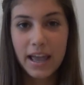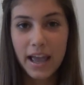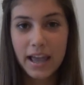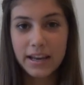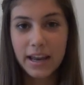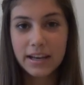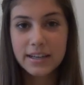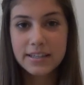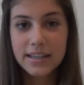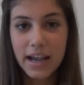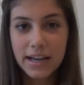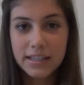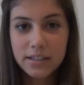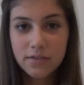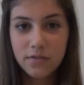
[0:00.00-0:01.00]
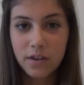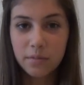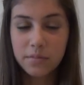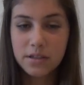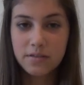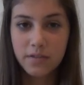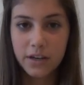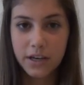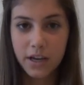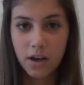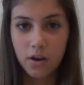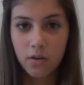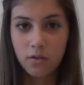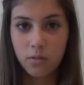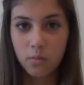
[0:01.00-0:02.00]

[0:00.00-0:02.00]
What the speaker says: And I decided to film this video,